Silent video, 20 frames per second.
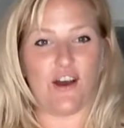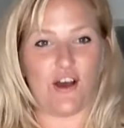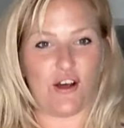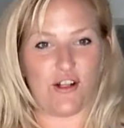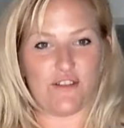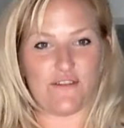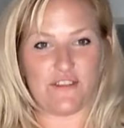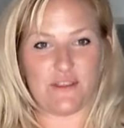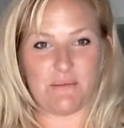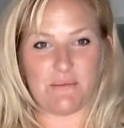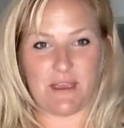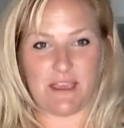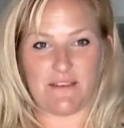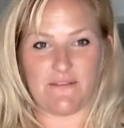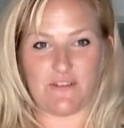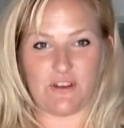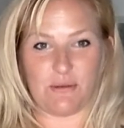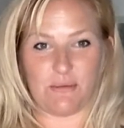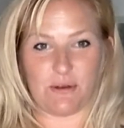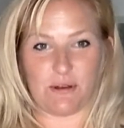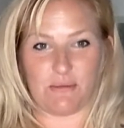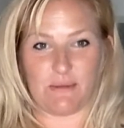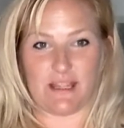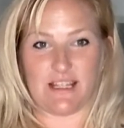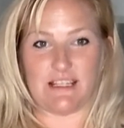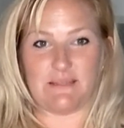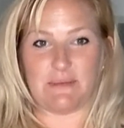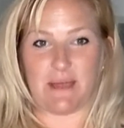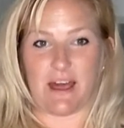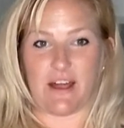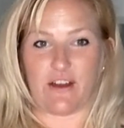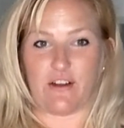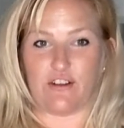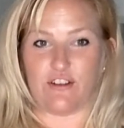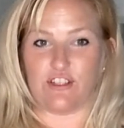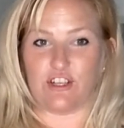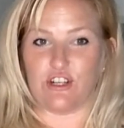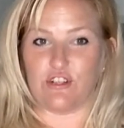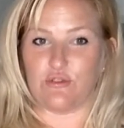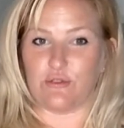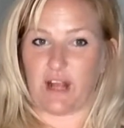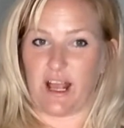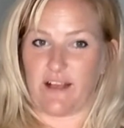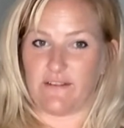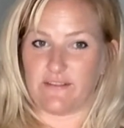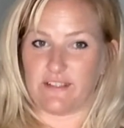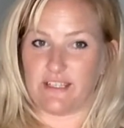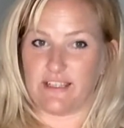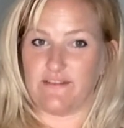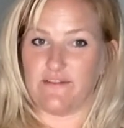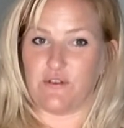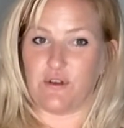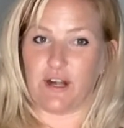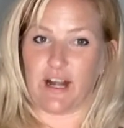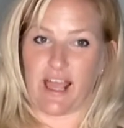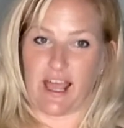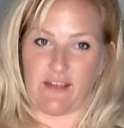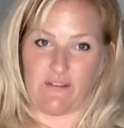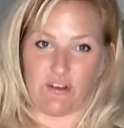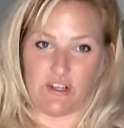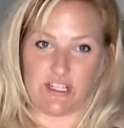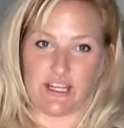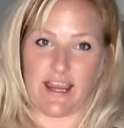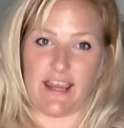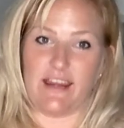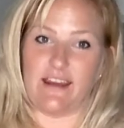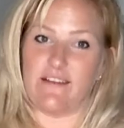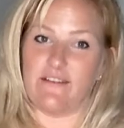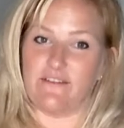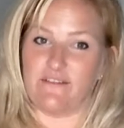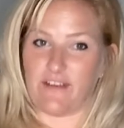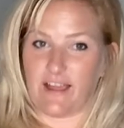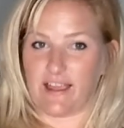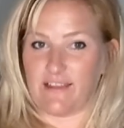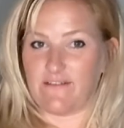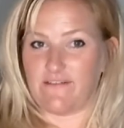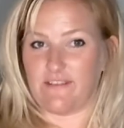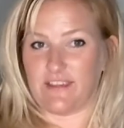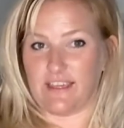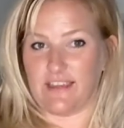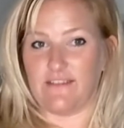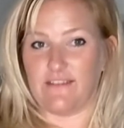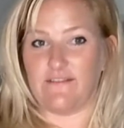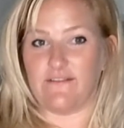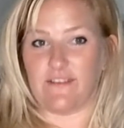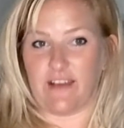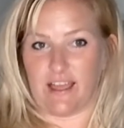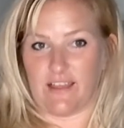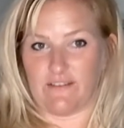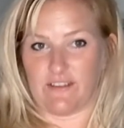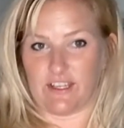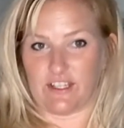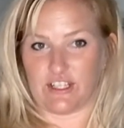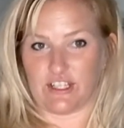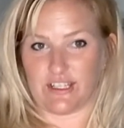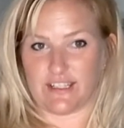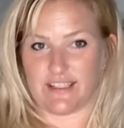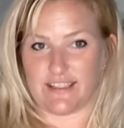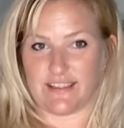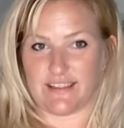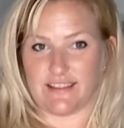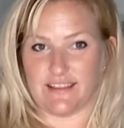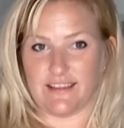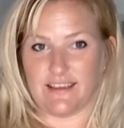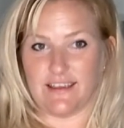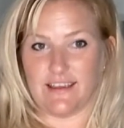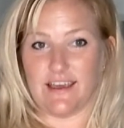All of the Made for Mermaids patterns are drafted for an average height of 5 feet 5 inches.